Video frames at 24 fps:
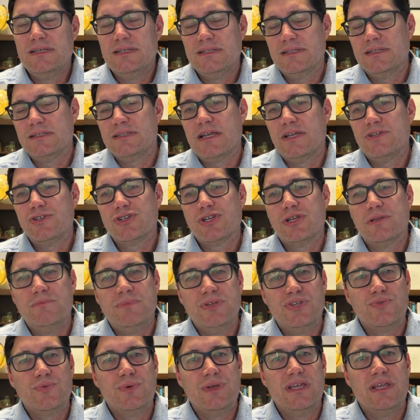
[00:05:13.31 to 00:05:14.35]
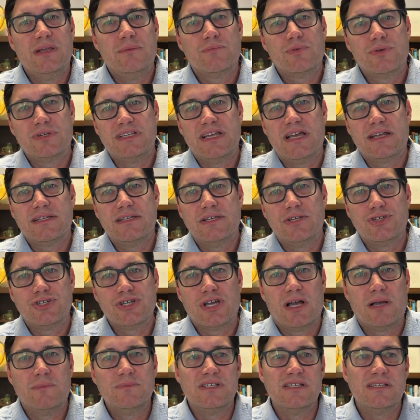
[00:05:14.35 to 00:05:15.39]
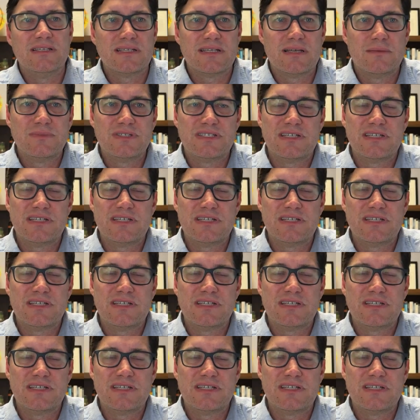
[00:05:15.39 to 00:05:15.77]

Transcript: the tension between protecting jobs in some